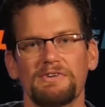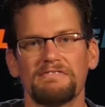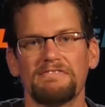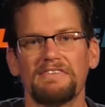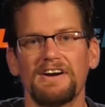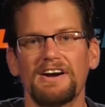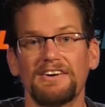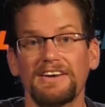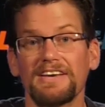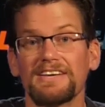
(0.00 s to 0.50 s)
are
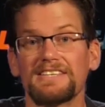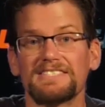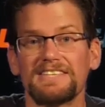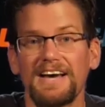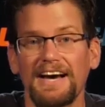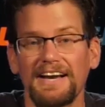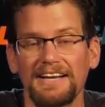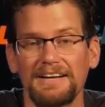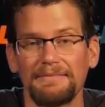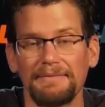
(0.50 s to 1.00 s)
very
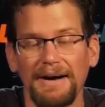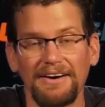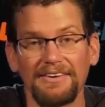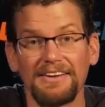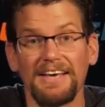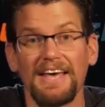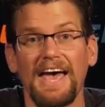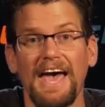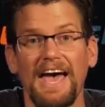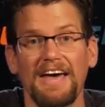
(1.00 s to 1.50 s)
excited
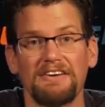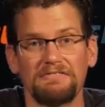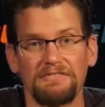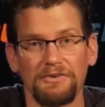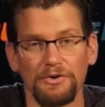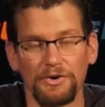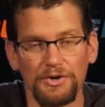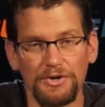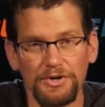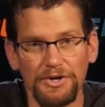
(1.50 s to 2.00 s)
about and
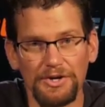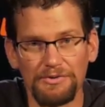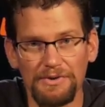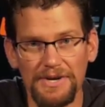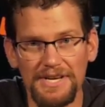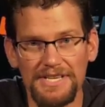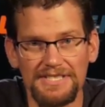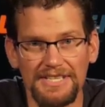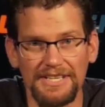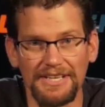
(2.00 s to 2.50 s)
for good
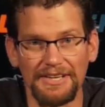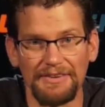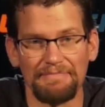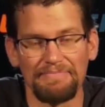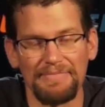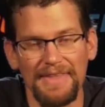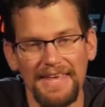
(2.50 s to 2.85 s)
reason.